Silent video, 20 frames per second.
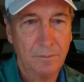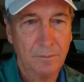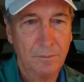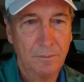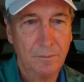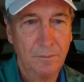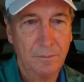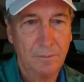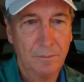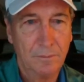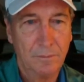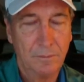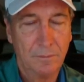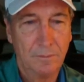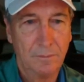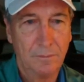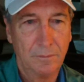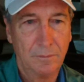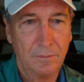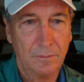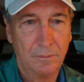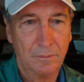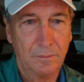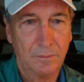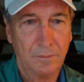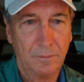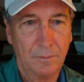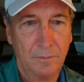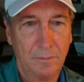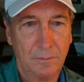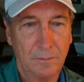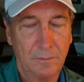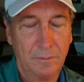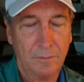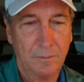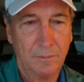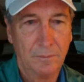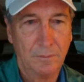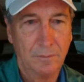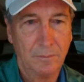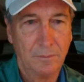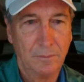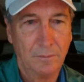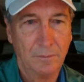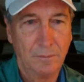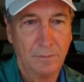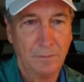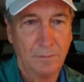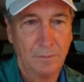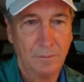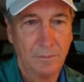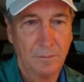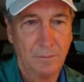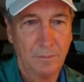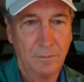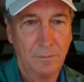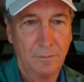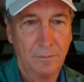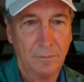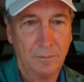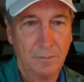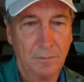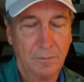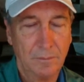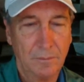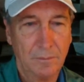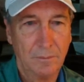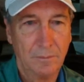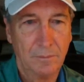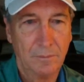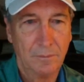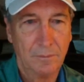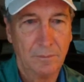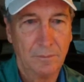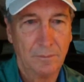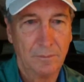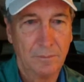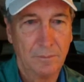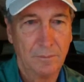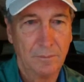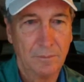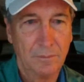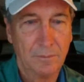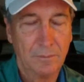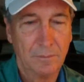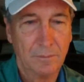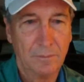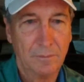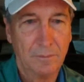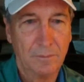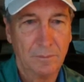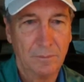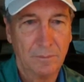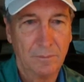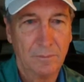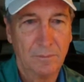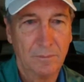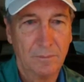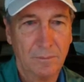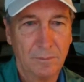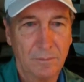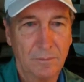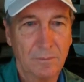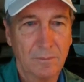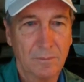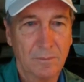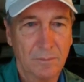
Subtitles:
[no speech]